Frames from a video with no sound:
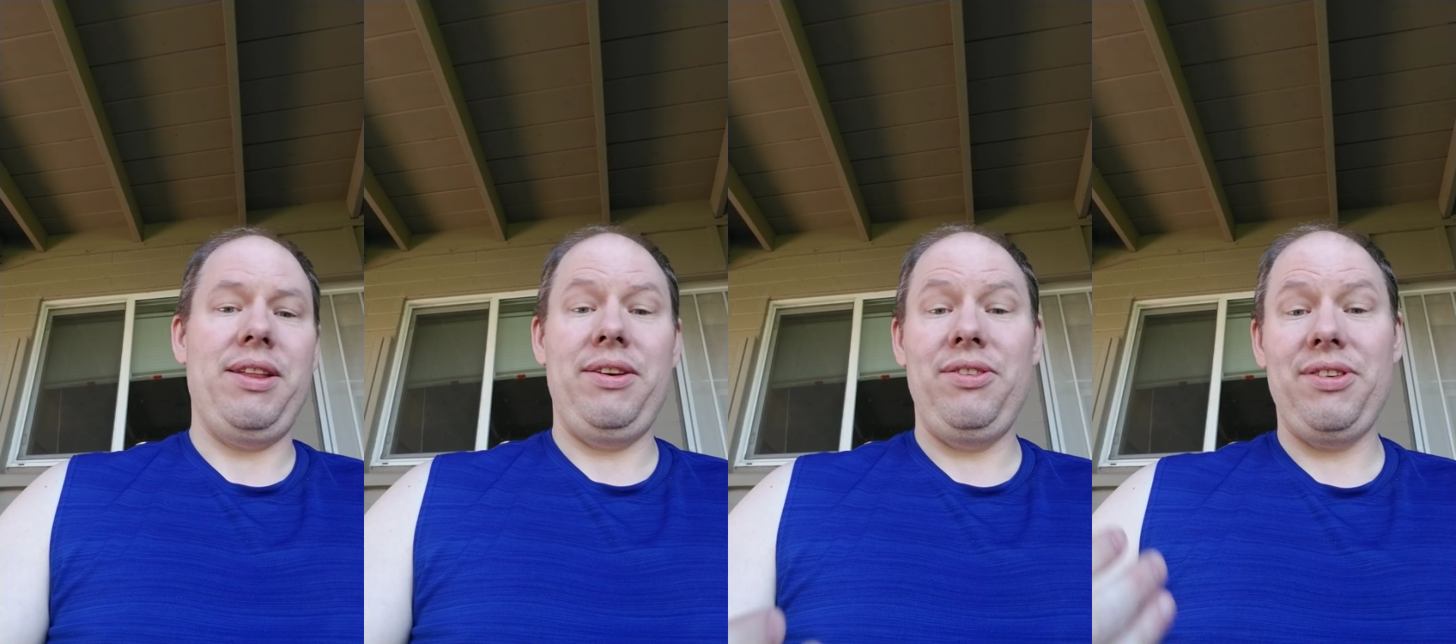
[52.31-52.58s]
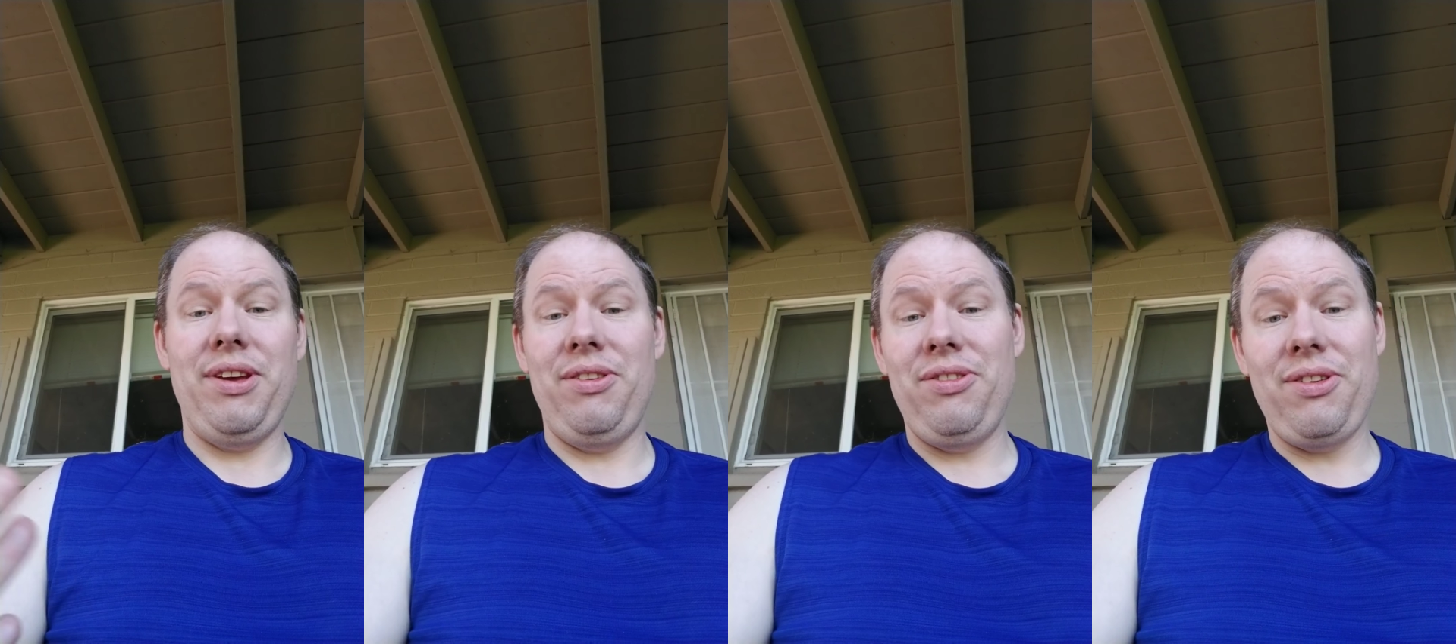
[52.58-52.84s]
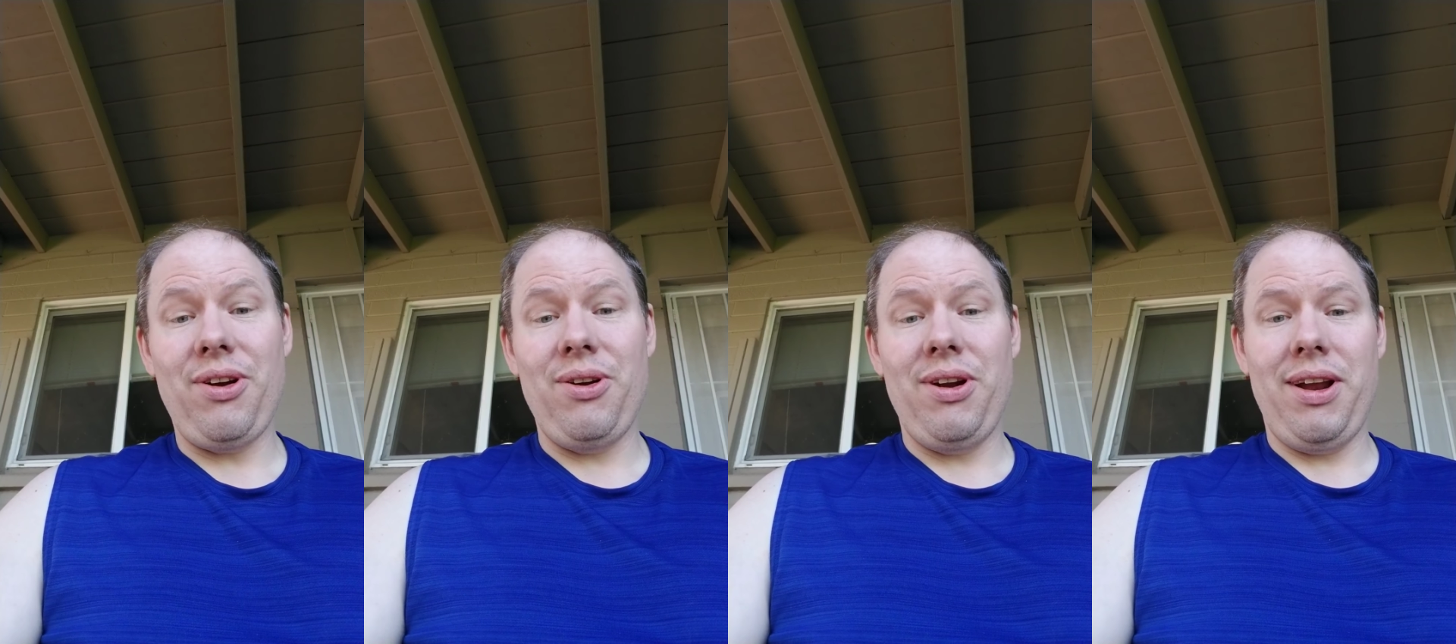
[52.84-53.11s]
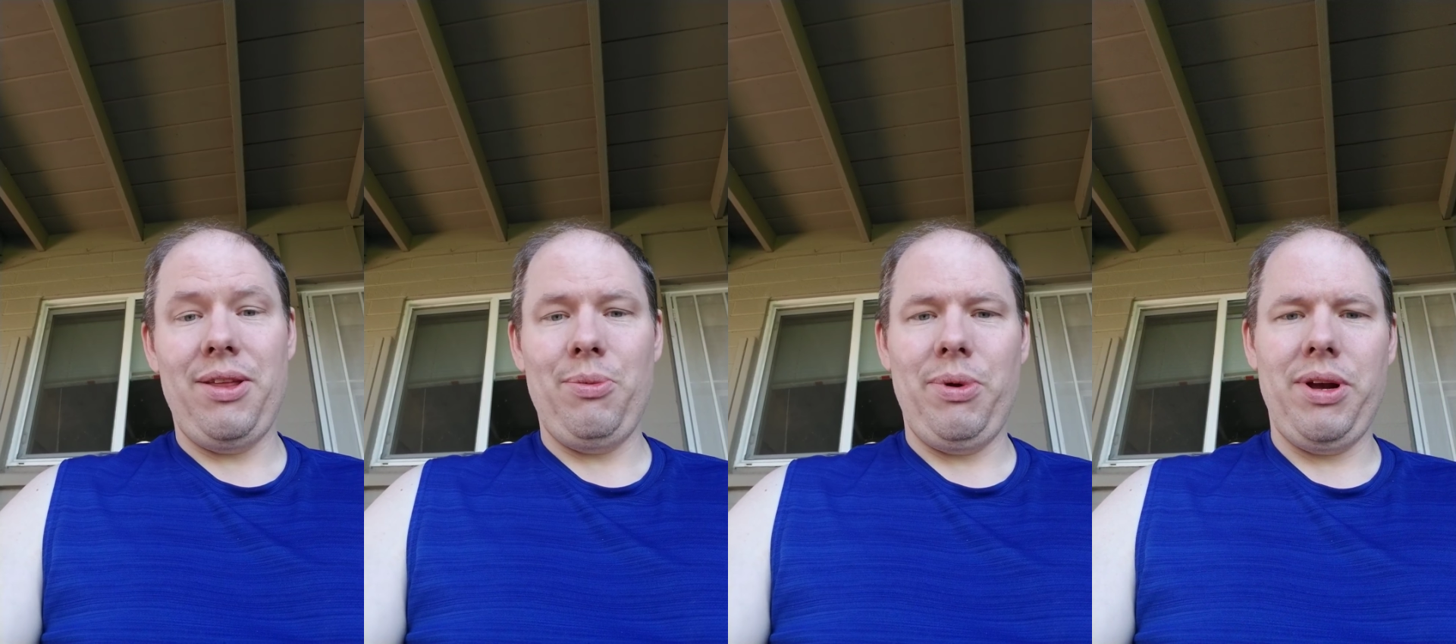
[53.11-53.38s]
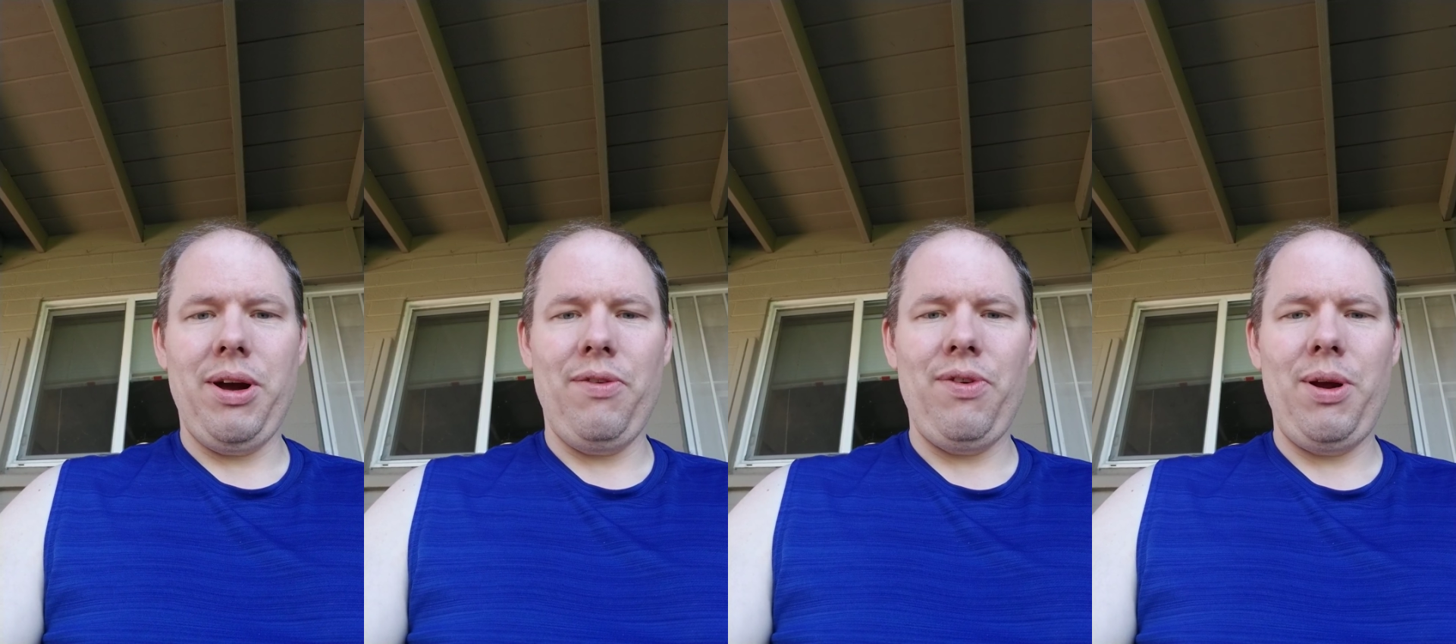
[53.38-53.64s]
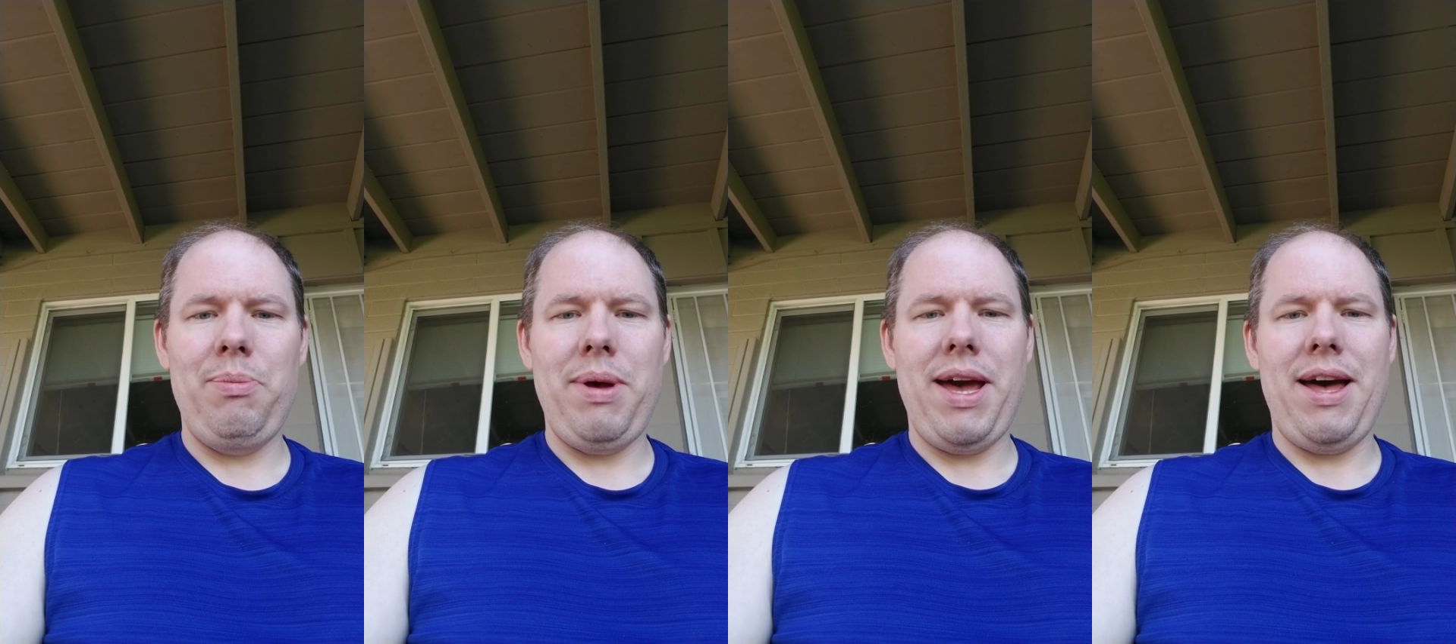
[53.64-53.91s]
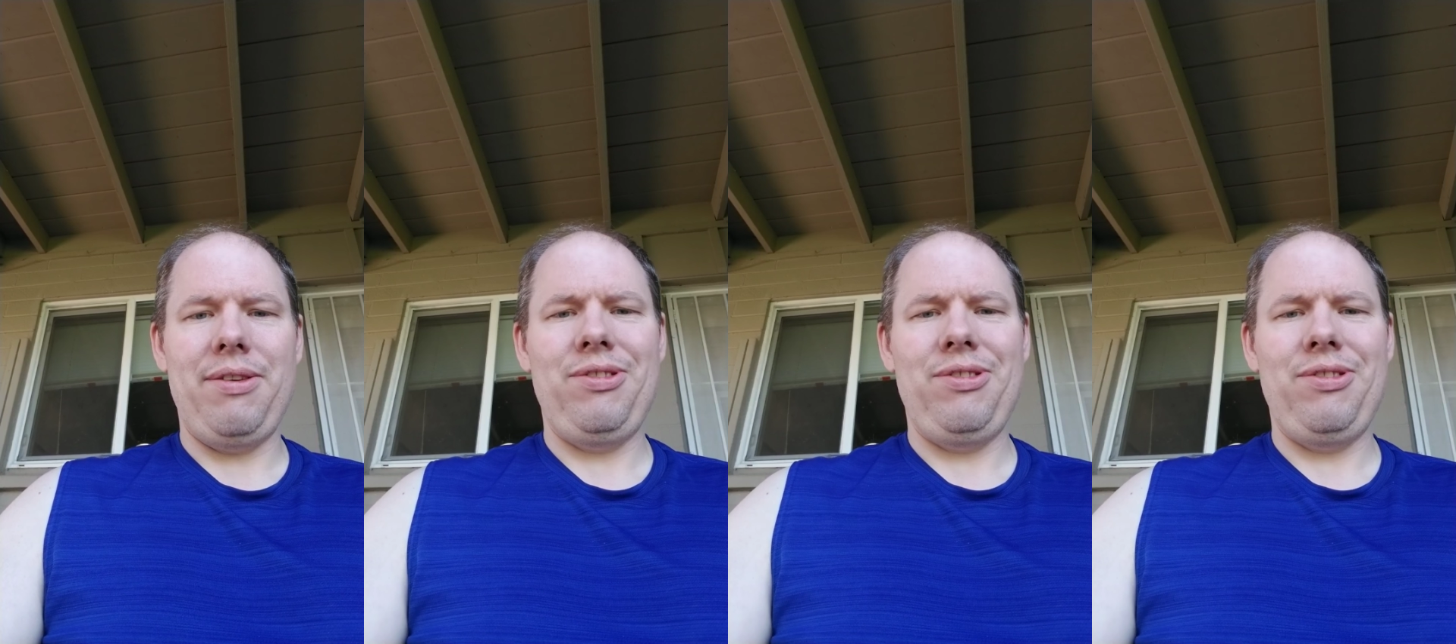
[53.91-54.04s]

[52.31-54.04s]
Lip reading: least get started on the recovery path.